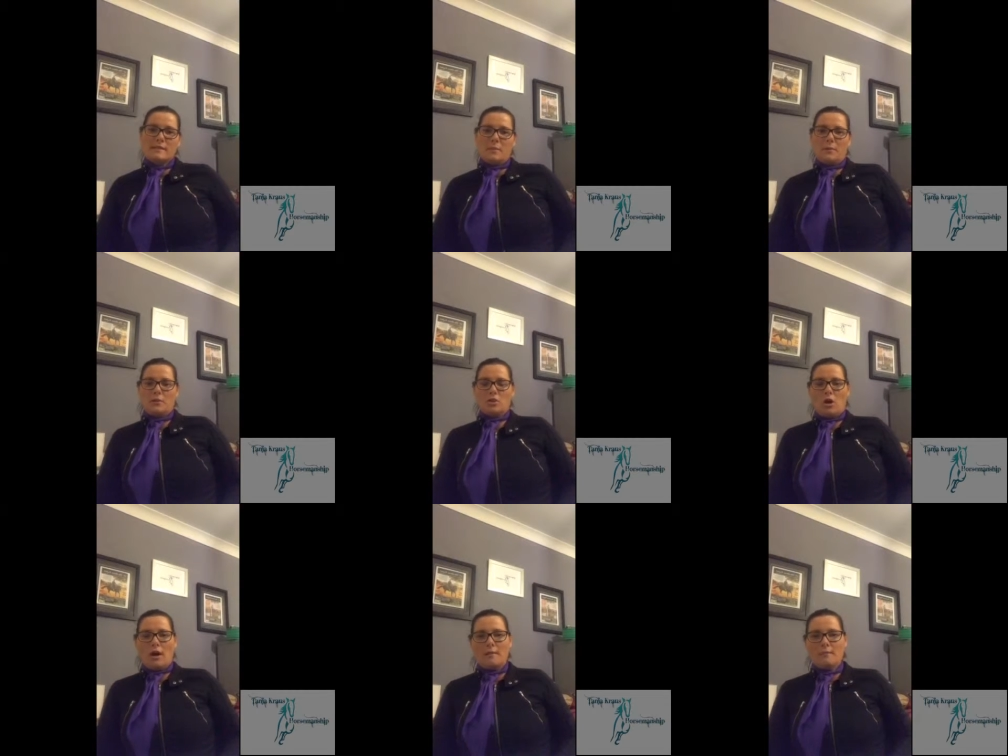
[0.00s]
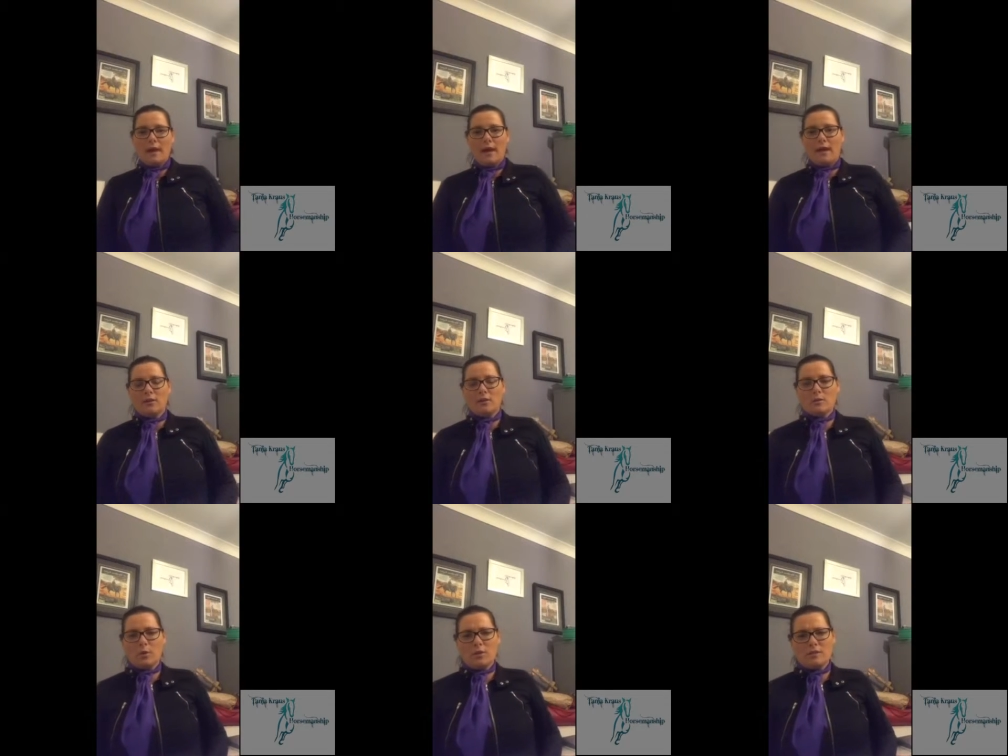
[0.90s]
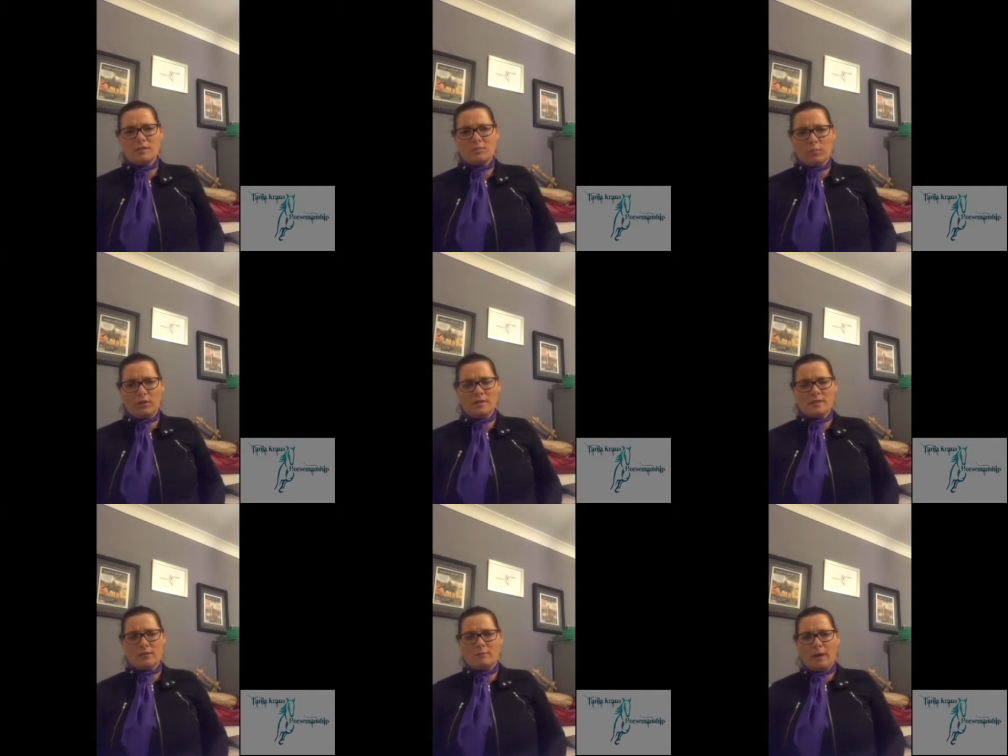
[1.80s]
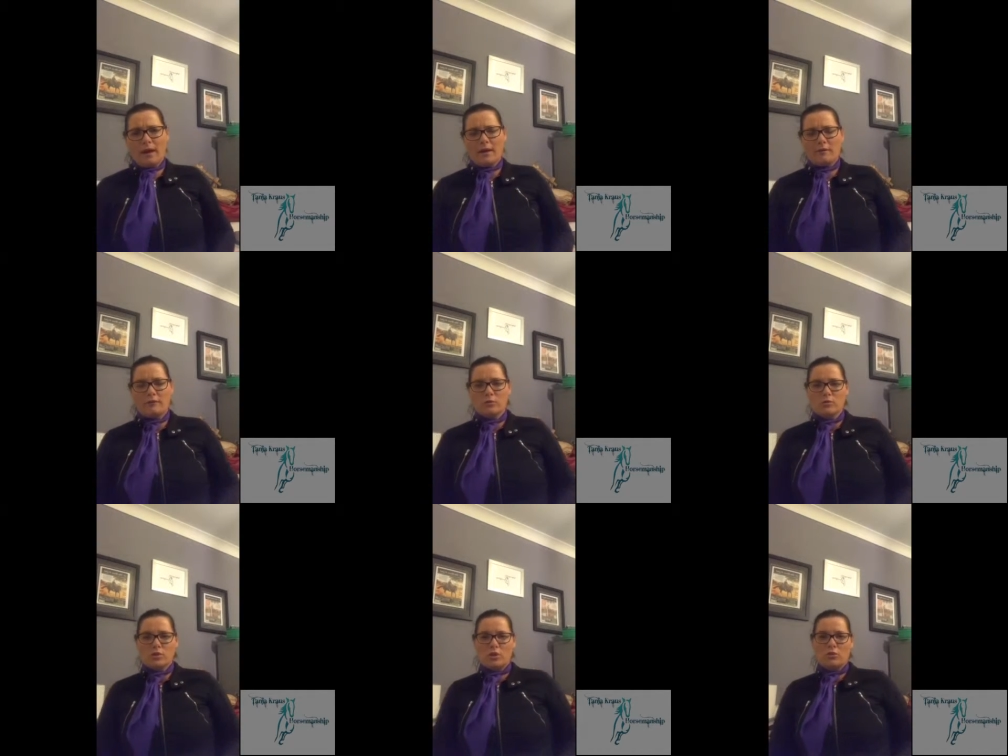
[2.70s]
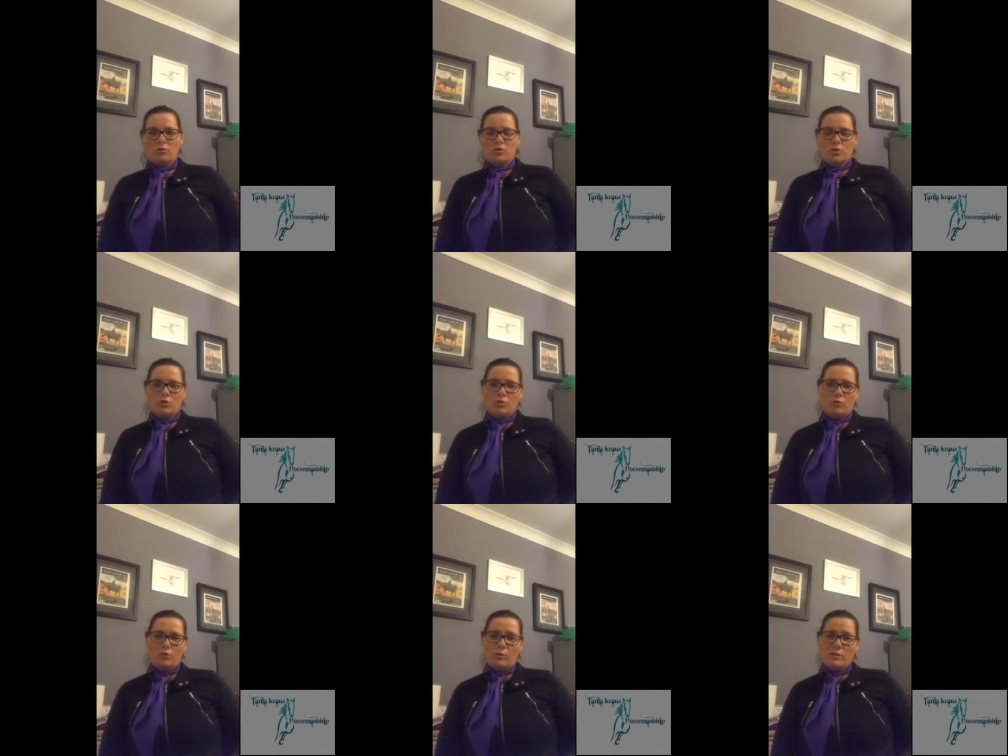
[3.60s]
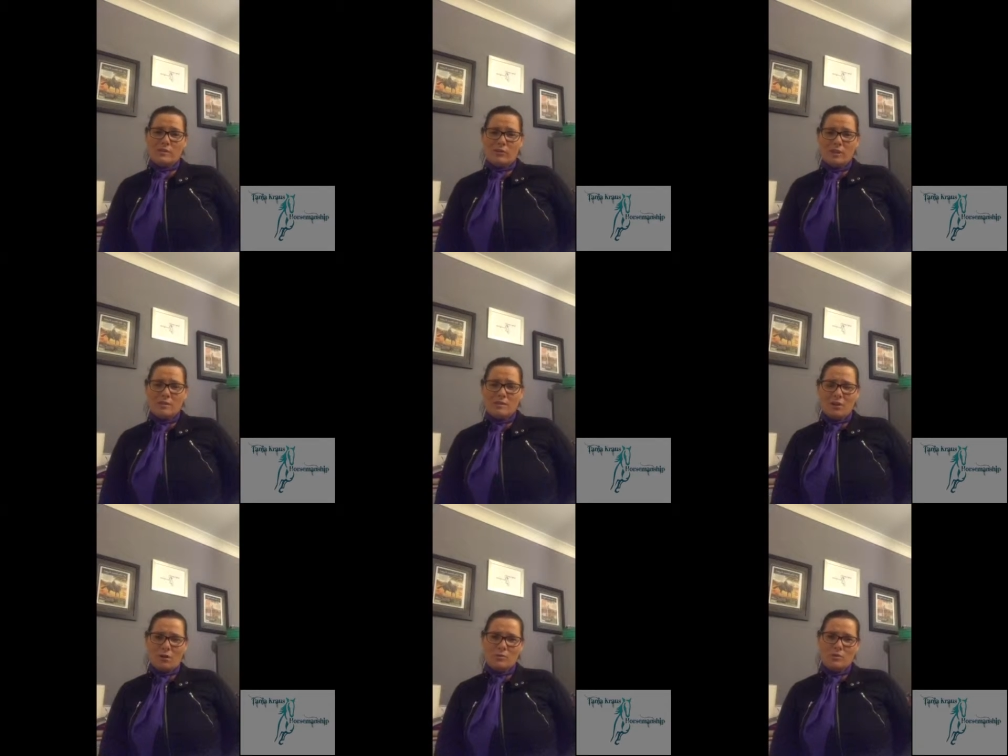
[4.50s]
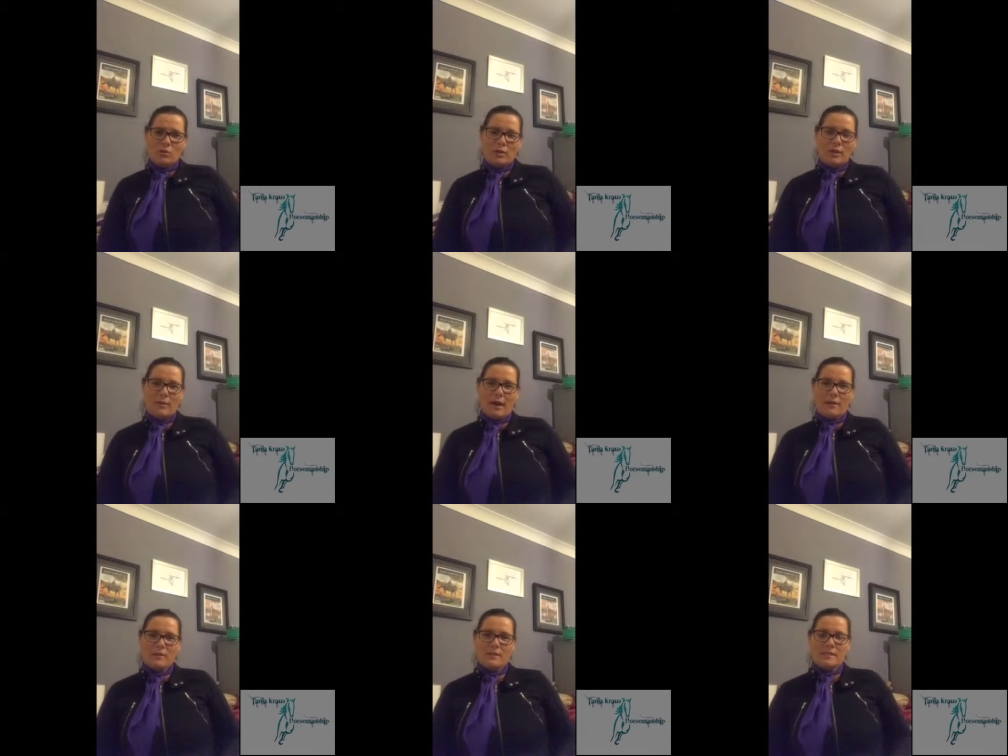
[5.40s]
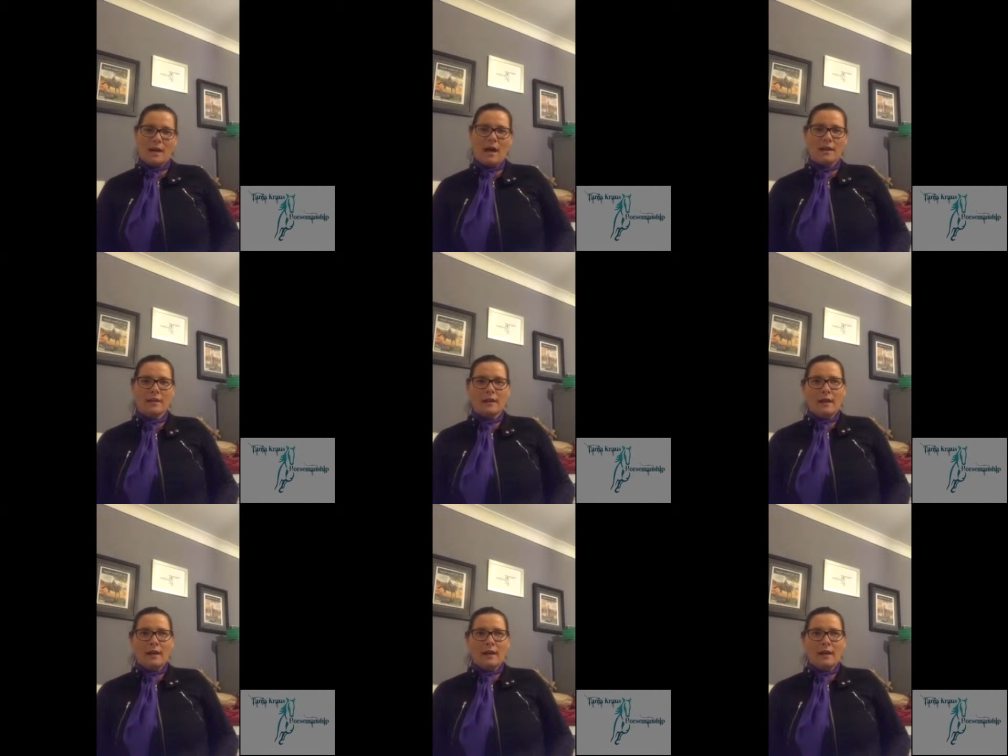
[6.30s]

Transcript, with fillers: step at a time. And I suppose this brings it back a full circle to the resilience that I was talking about at the start.